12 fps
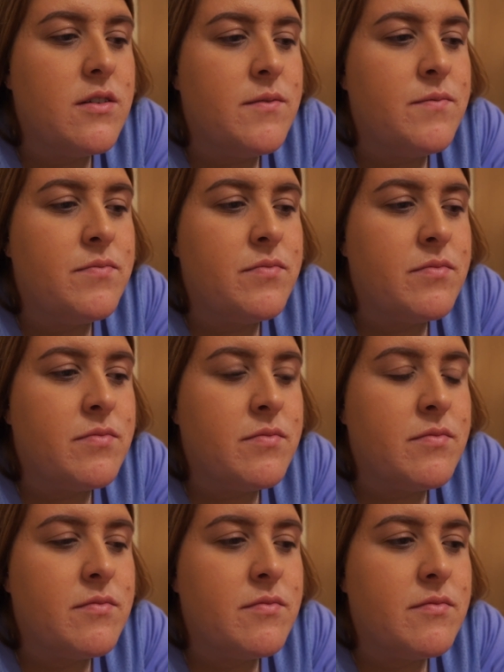Yes, because
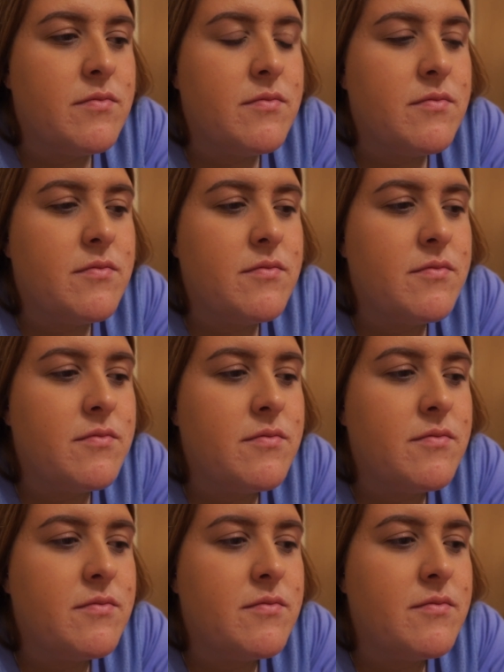people be wrong. No, it's not
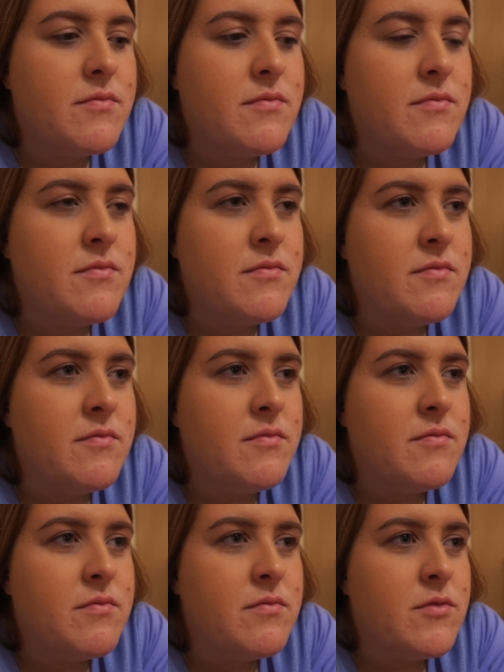earthy Around It's
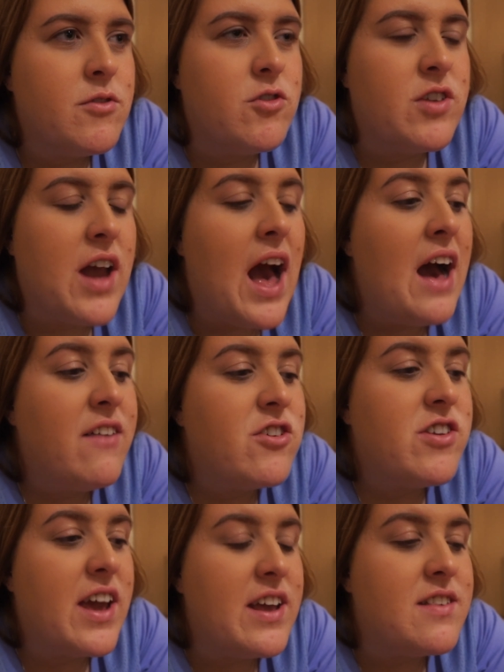just just an
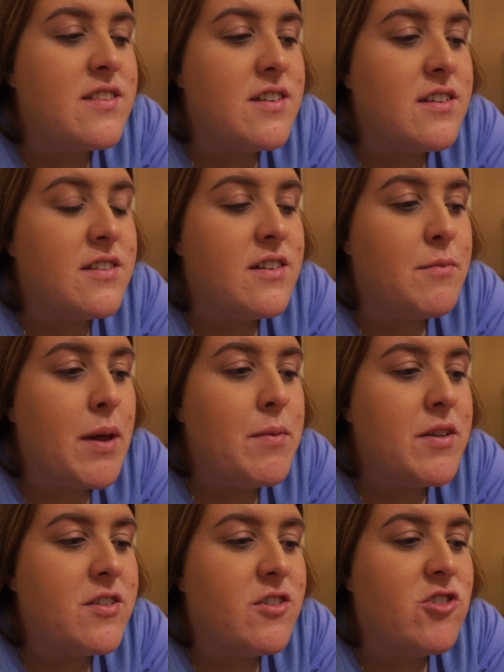aftertaste. Maybe
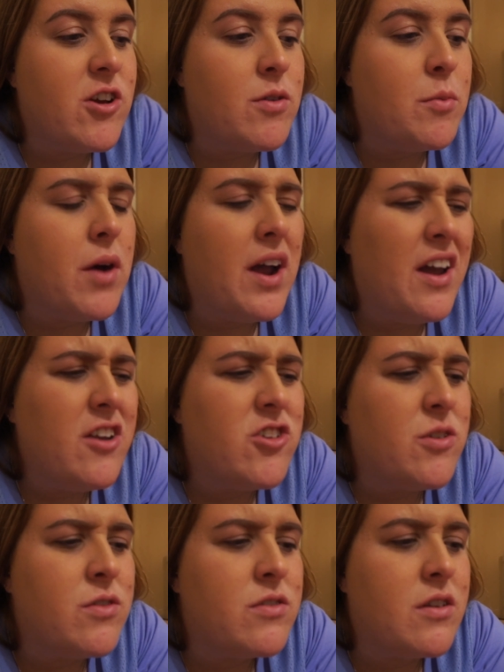it's the tuna, but I like
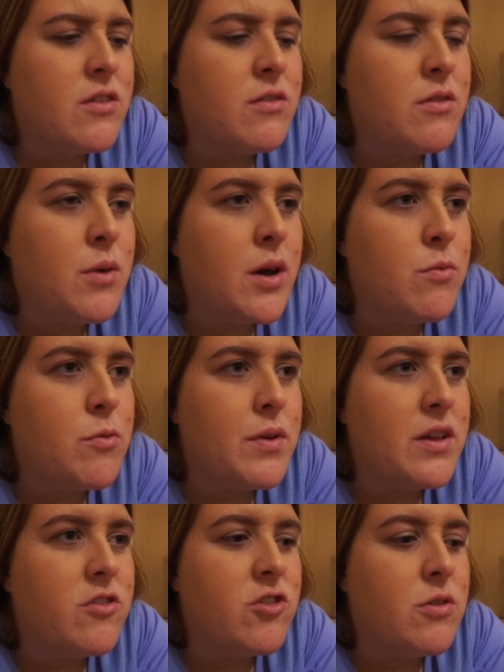tuna, so I don't know why it would
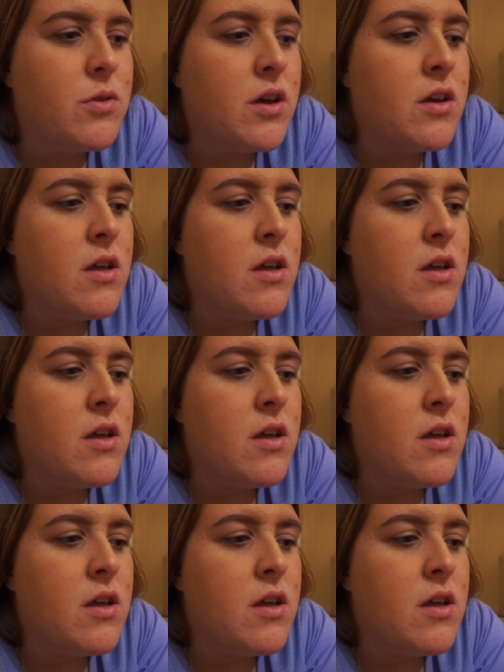be the tuna.